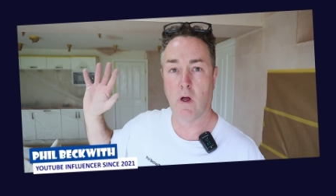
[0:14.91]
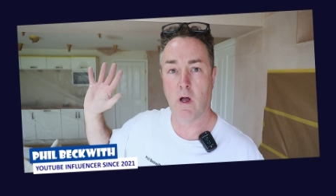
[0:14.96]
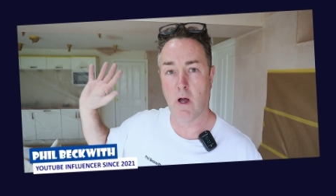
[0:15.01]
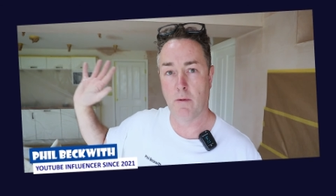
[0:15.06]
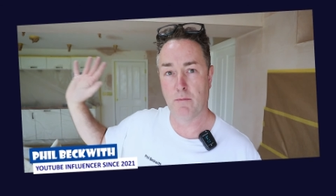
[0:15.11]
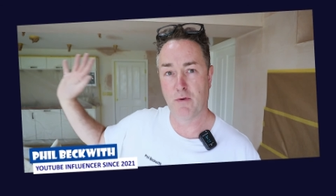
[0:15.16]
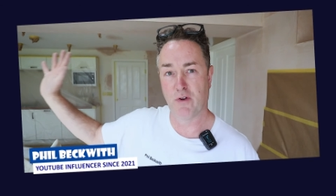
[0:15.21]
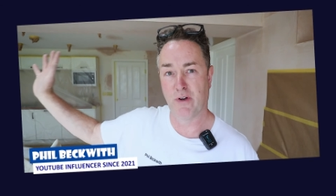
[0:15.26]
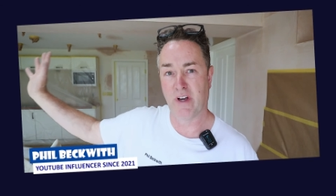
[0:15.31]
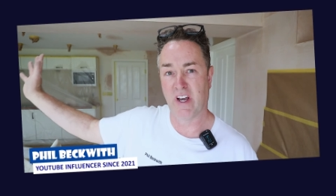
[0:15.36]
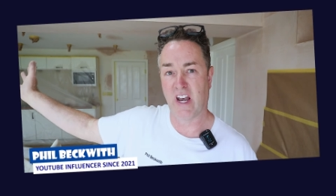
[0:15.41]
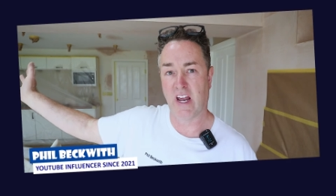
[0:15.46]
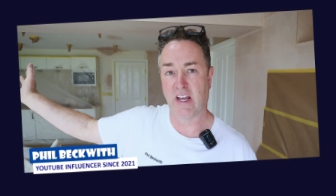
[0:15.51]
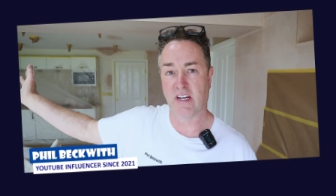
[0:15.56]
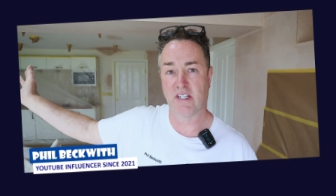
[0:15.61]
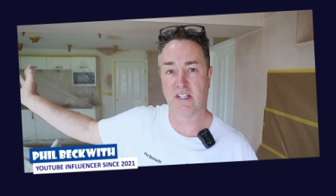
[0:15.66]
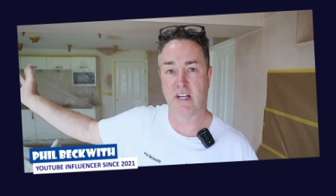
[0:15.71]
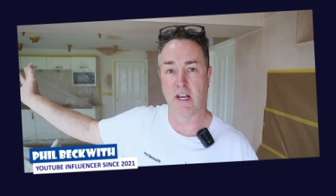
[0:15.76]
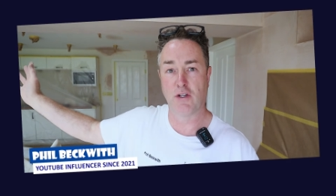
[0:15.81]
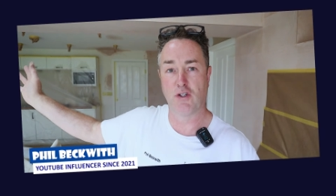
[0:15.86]
I'm doing an
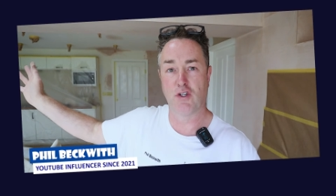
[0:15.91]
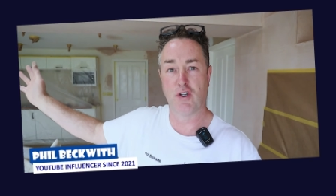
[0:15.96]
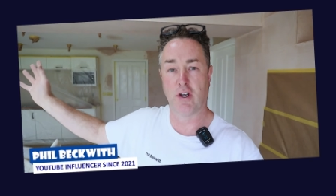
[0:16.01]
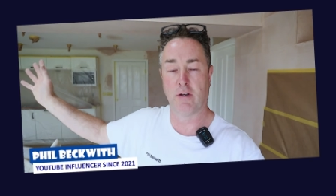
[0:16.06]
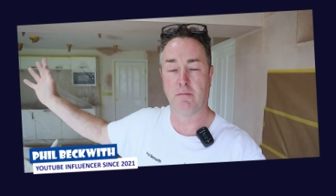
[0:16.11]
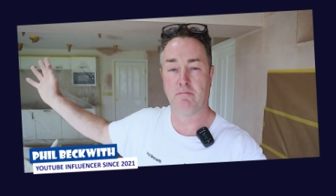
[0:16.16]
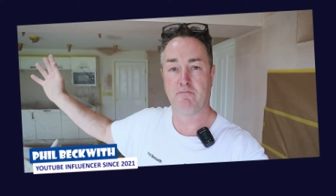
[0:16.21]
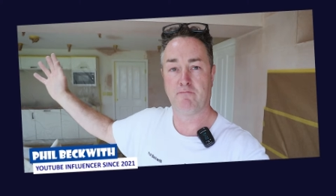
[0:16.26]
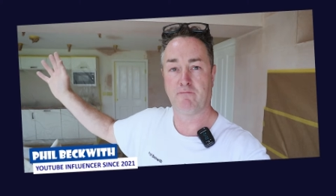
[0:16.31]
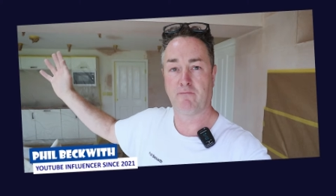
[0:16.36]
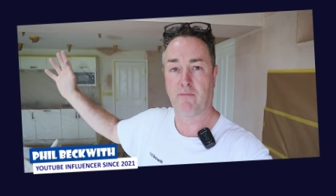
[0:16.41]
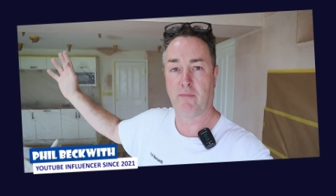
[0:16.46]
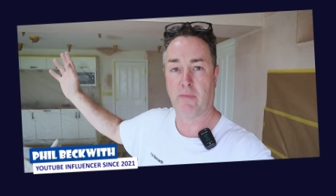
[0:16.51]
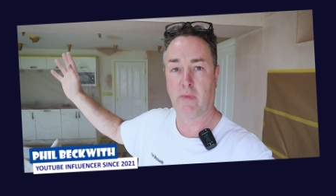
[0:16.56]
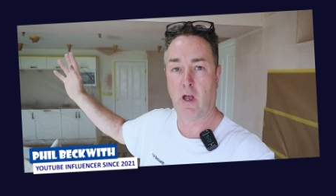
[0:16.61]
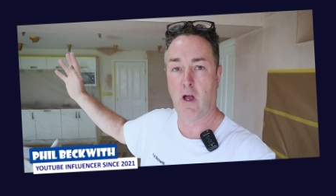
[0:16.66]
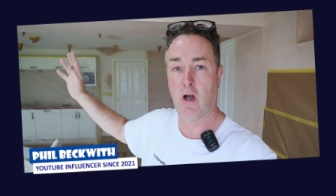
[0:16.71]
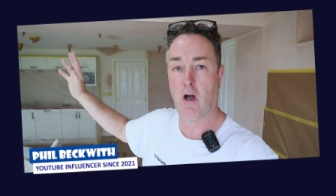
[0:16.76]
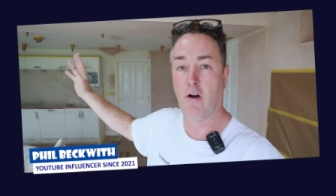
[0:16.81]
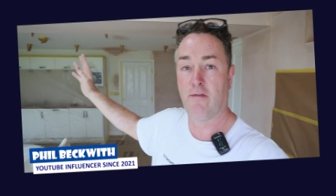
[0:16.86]
extension
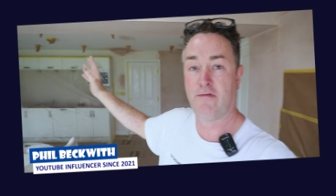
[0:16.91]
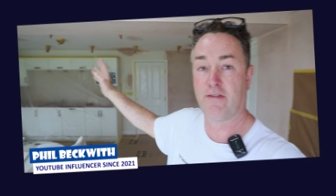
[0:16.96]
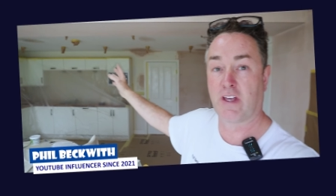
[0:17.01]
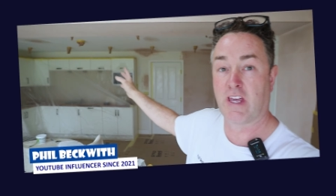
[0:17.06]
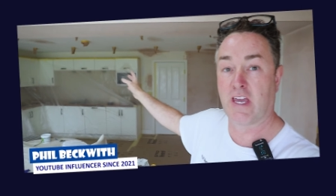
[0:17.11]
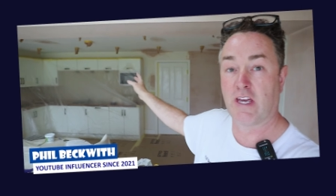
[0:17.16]
of the